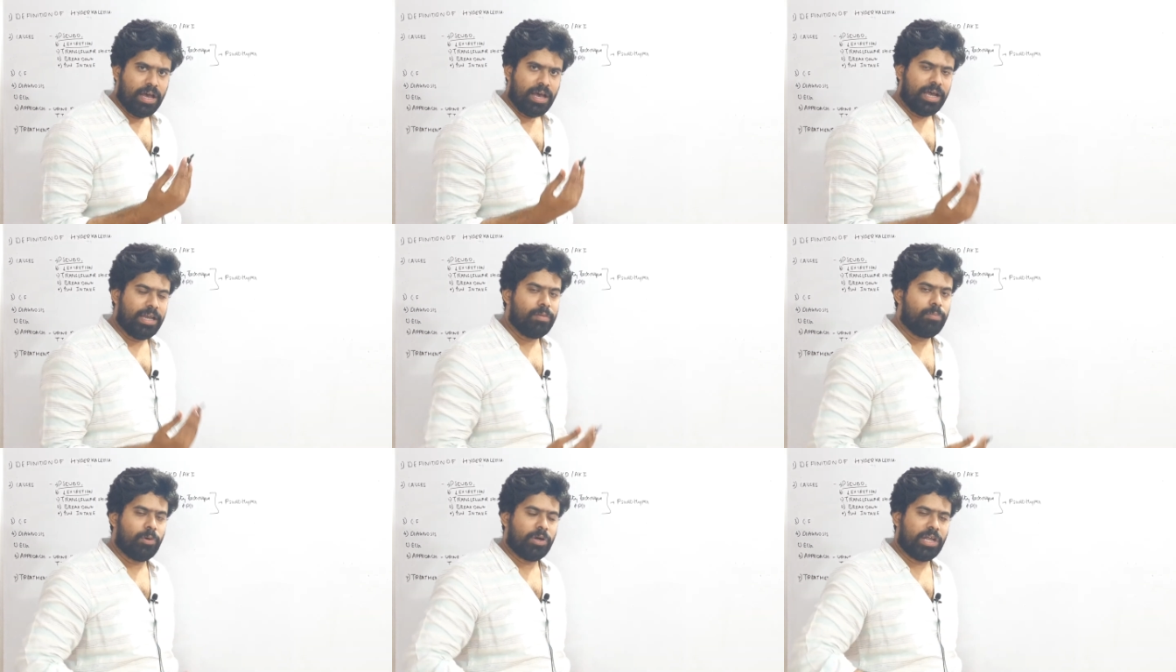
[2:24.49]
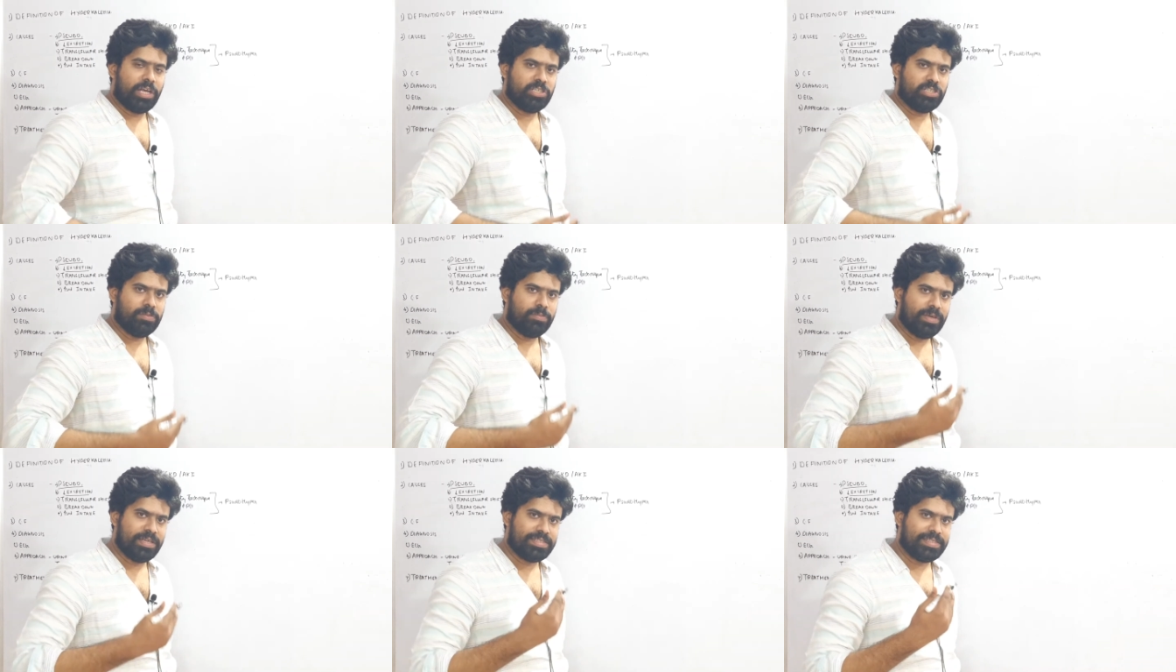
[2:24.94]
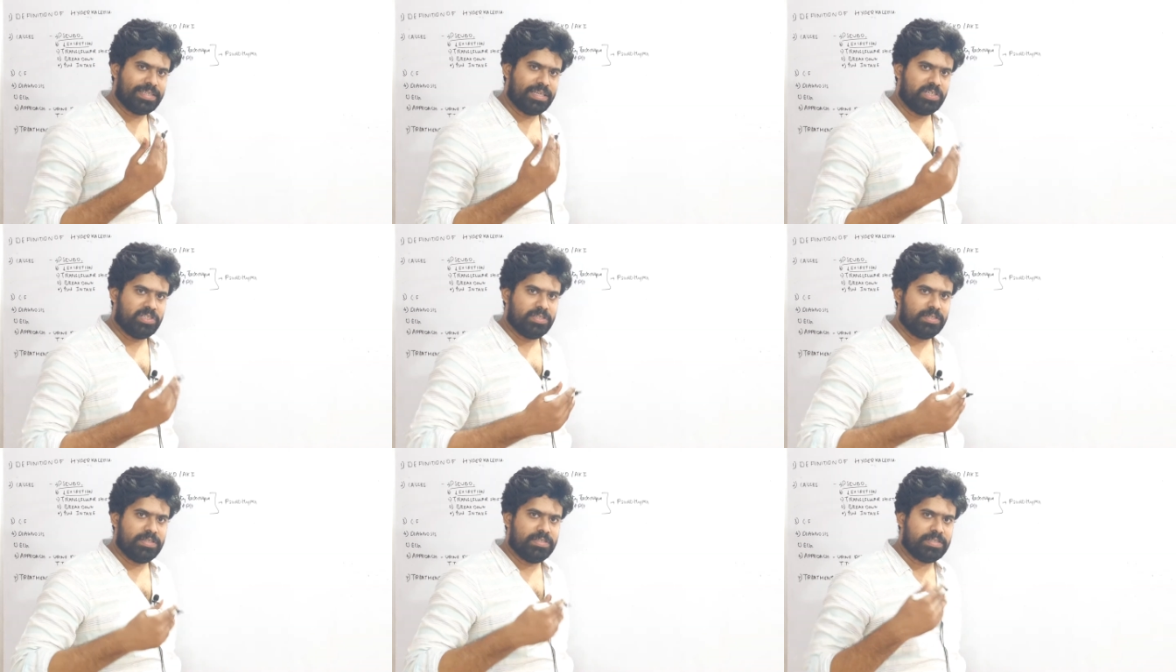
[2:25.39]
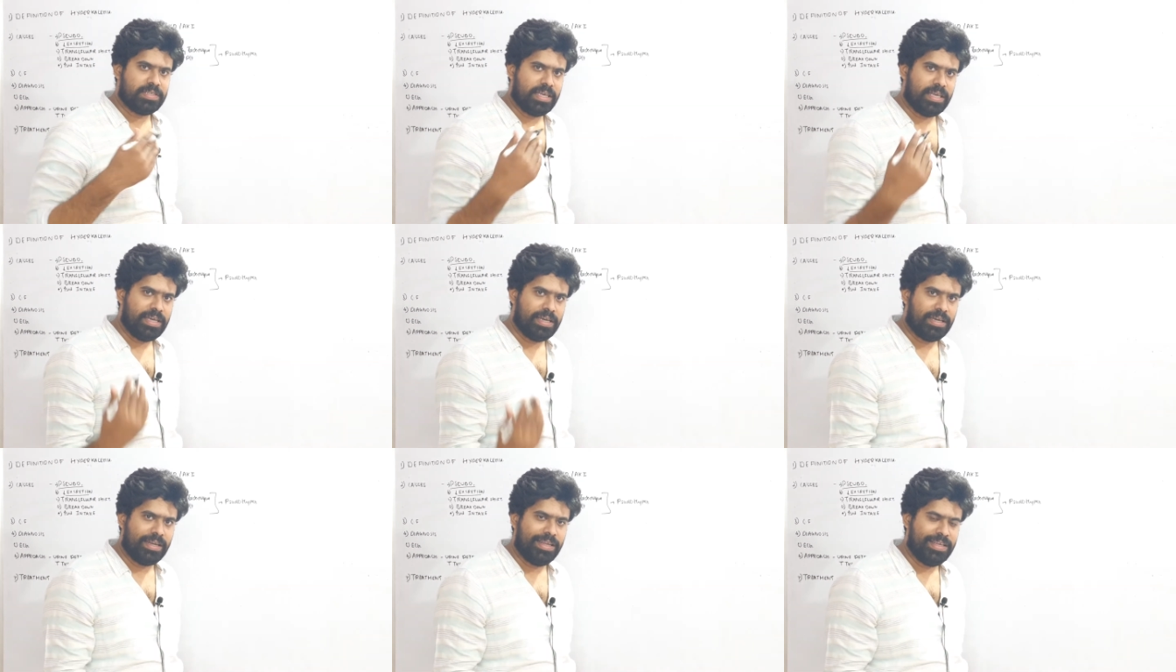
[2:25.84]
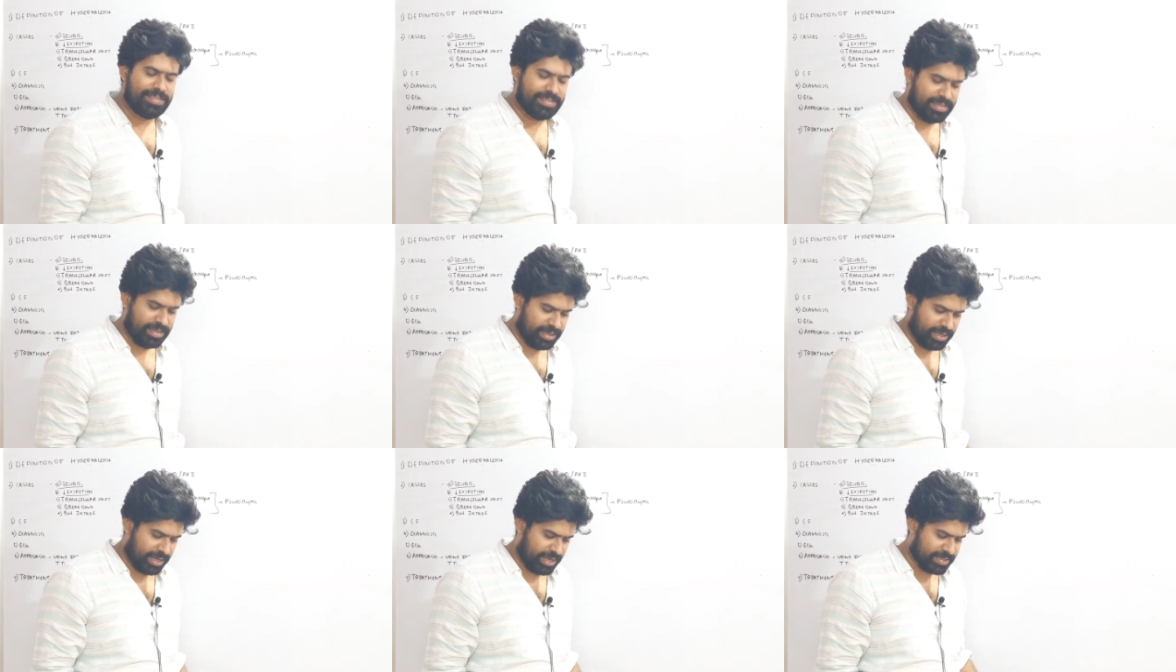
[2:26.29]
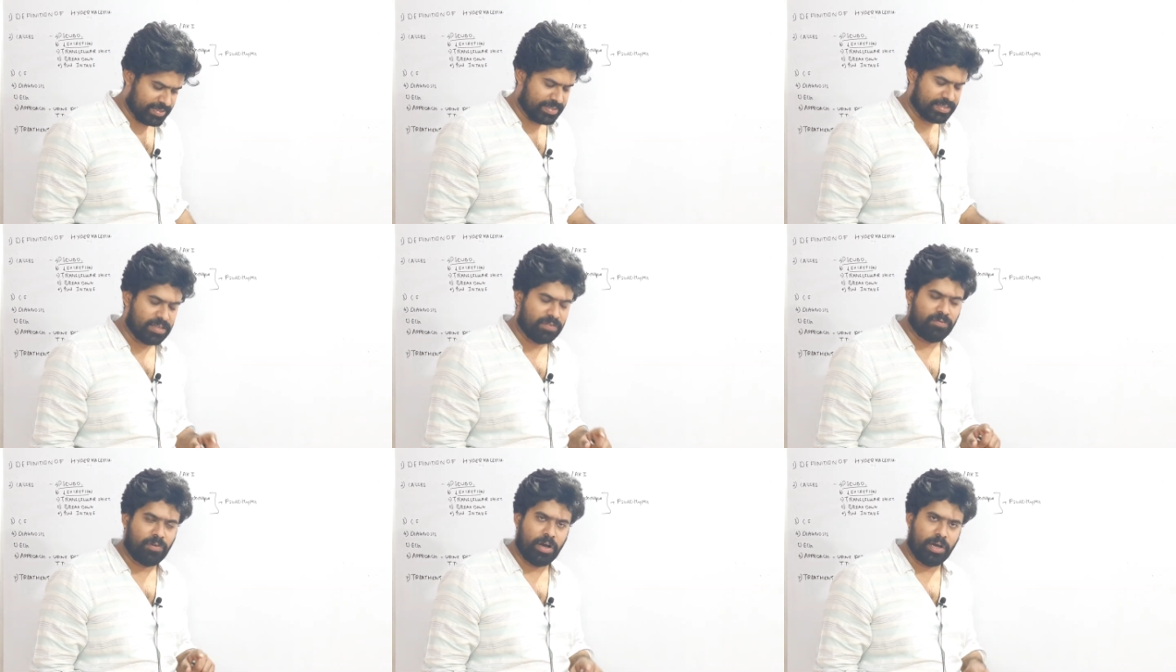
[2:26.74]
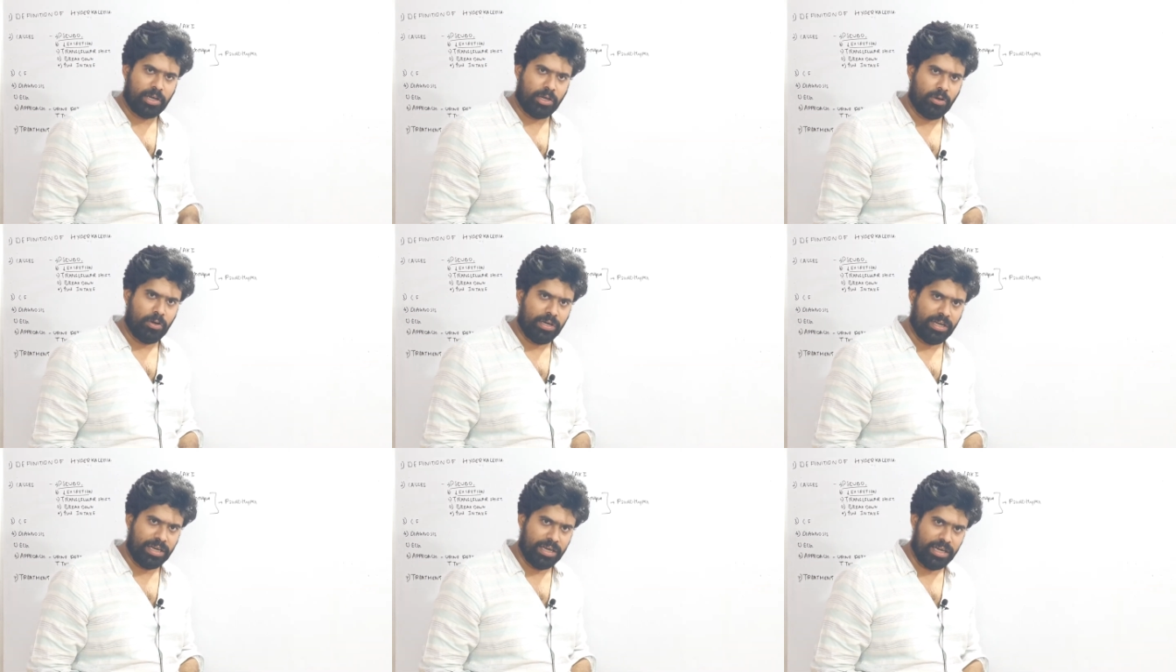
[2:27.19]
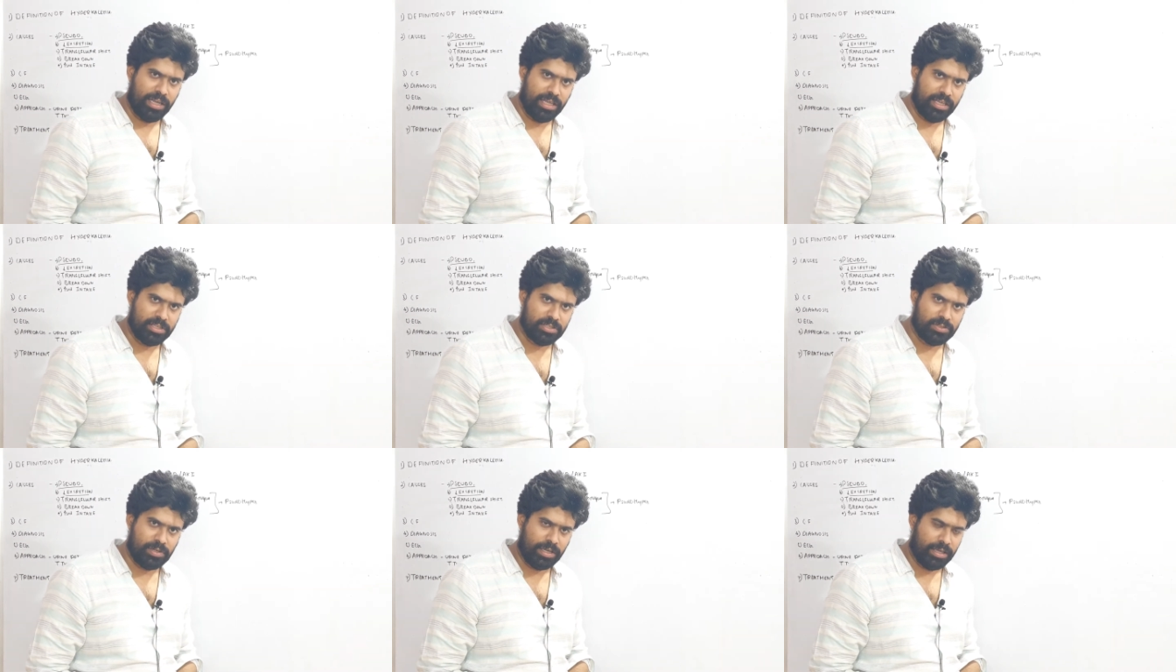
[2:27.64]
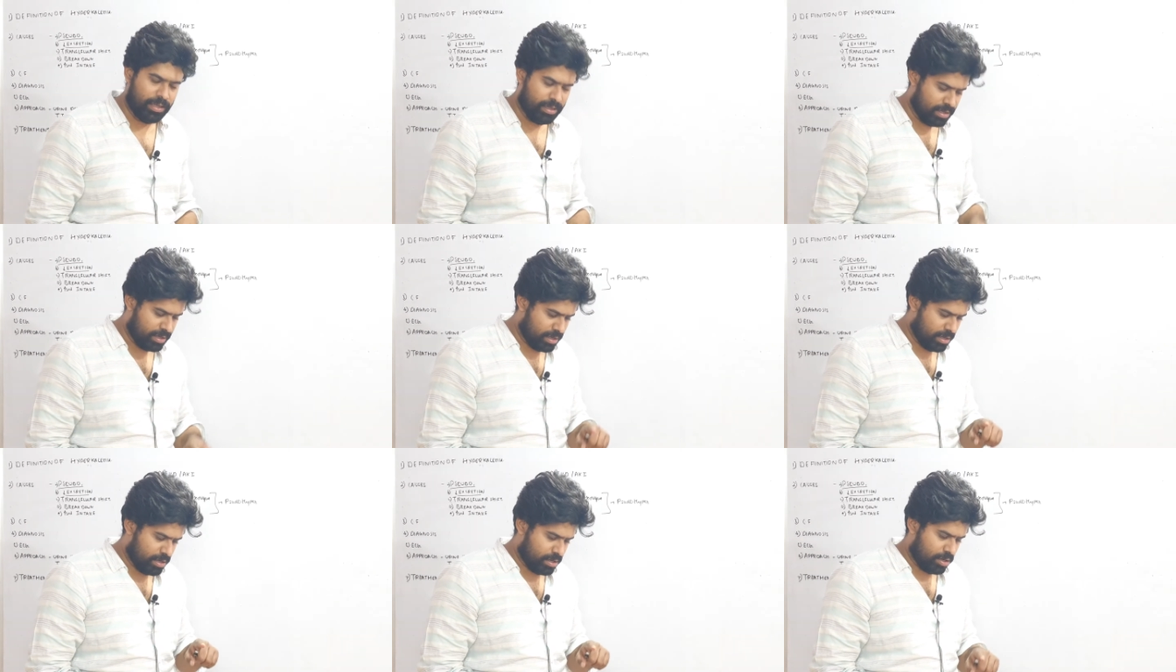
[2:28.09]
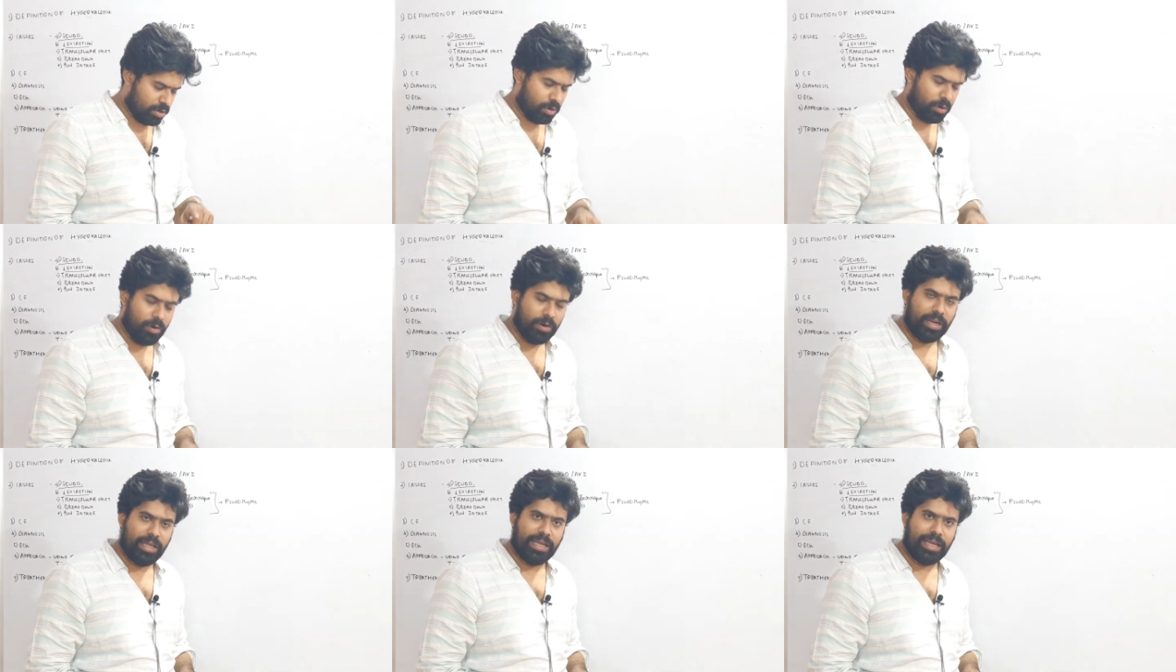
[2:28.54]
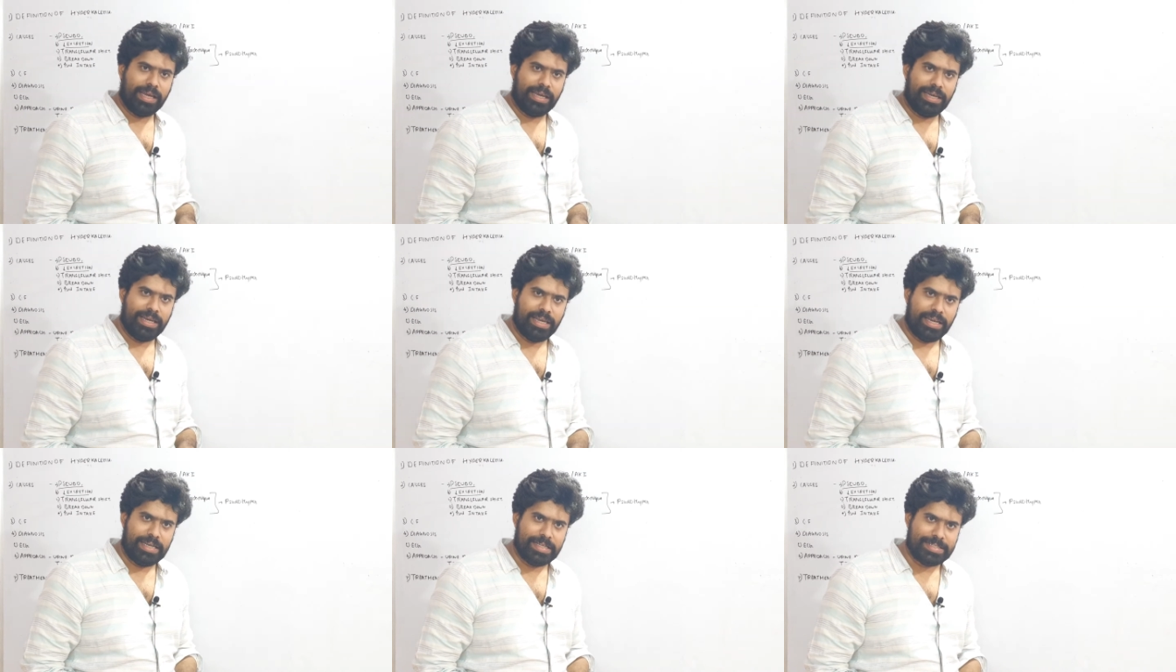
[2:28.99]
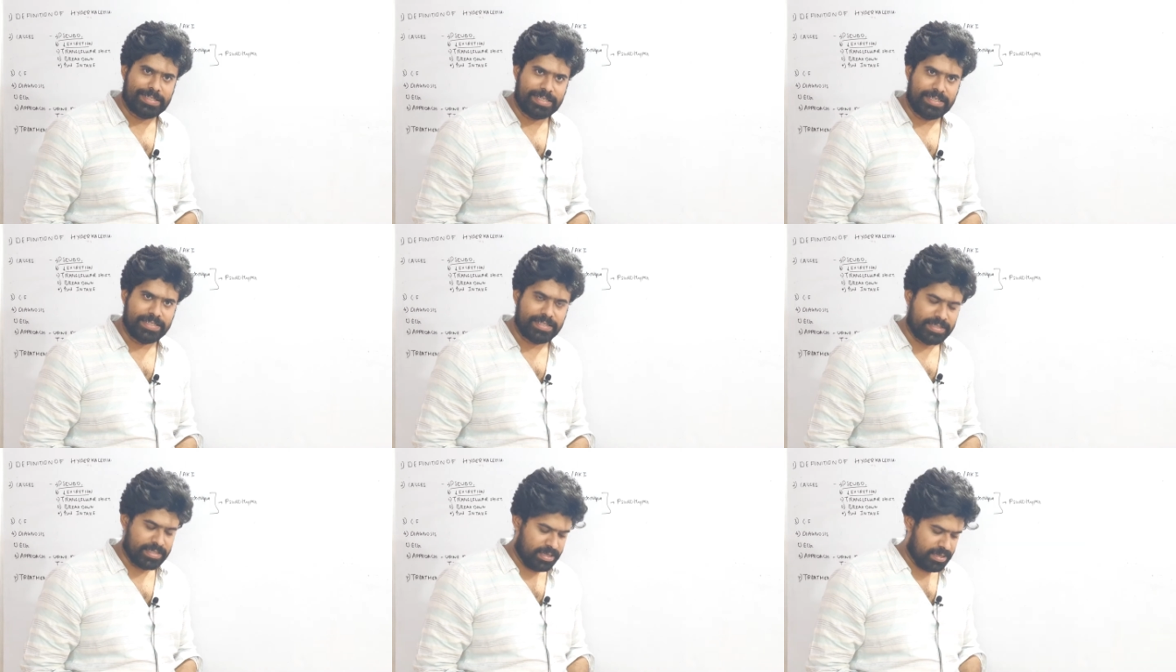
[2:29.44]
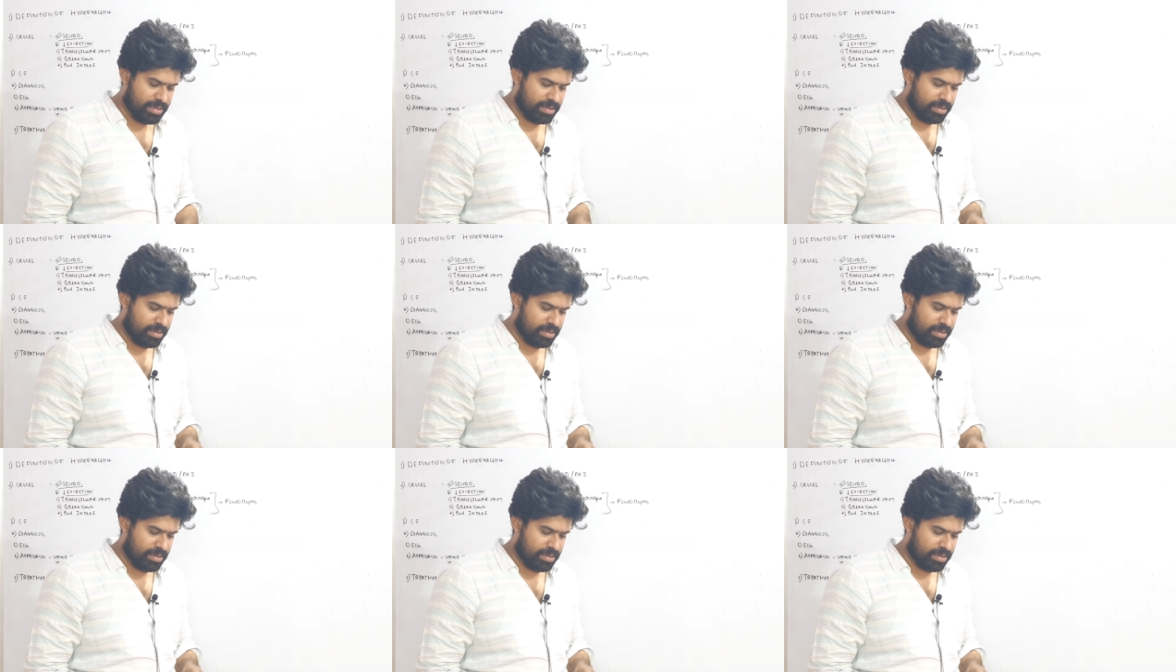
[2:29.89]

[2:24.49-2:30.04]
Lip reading: and potassium excretion is increased in cases of acute kidney injury, chronic kidney disease,